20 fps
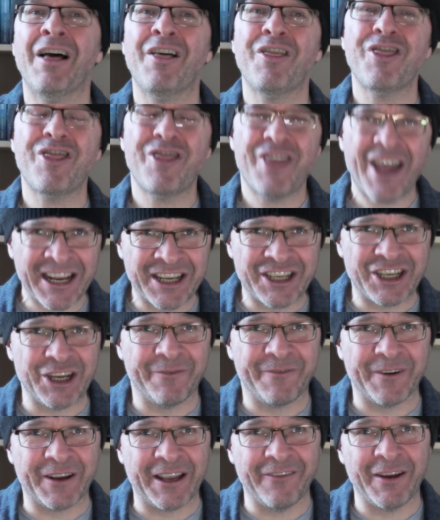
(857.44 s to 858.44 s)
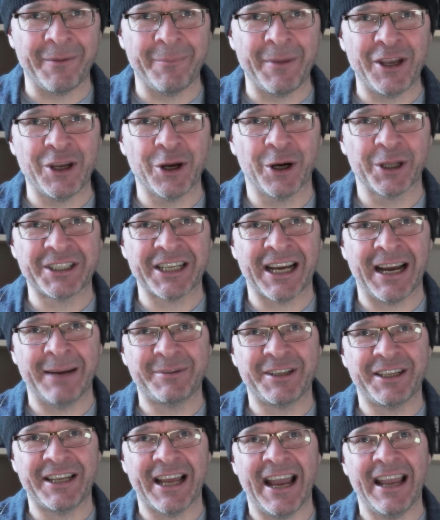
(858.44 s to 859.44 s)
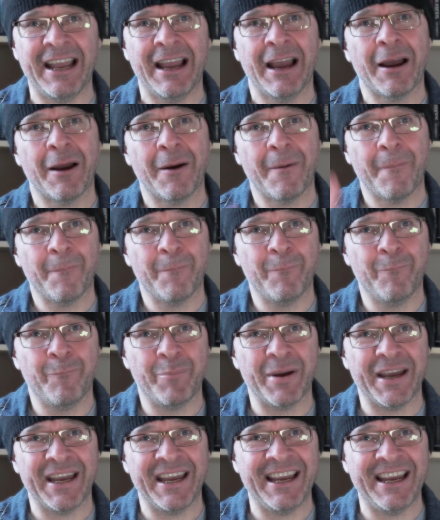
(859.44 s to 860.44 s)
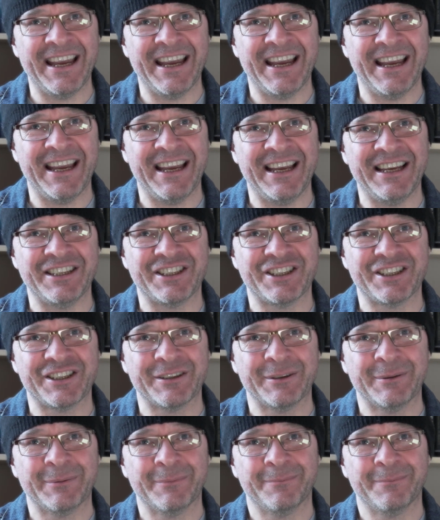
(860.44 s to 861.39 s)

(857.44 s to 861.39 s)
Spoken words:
Thank you for giving me your time today. Peace.